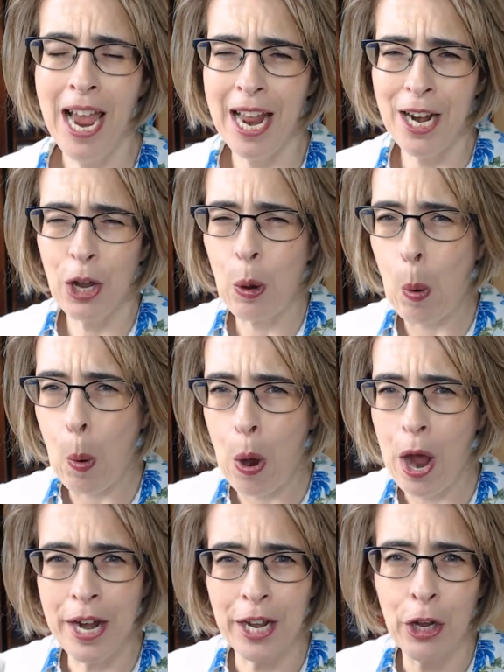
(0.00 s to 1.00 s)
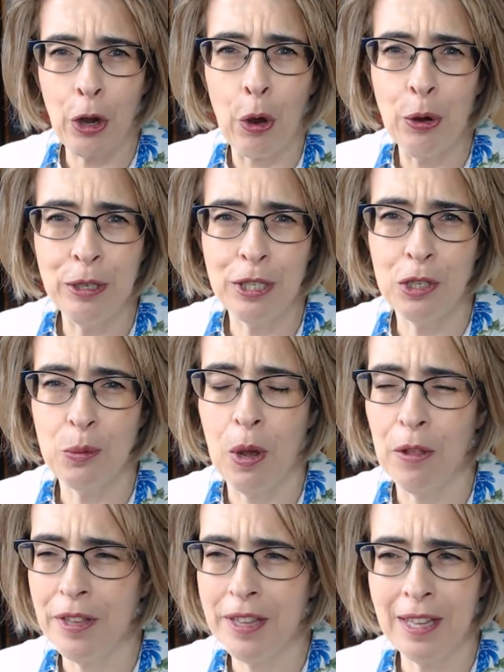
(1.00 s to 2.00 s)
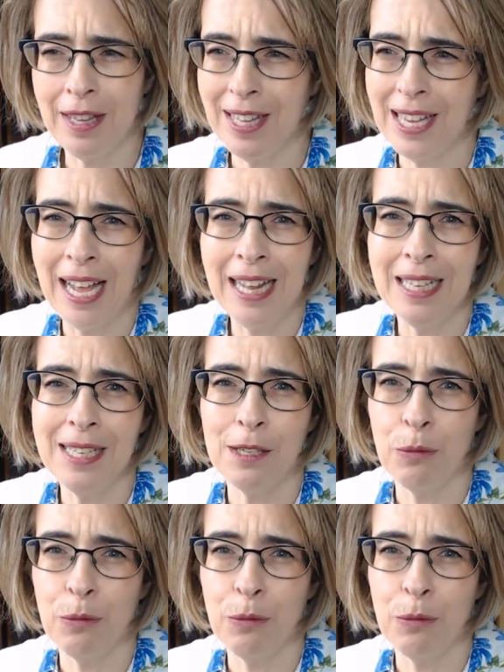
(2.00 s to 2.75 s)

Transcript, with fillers: and a and a coat as well. The, the, the colors are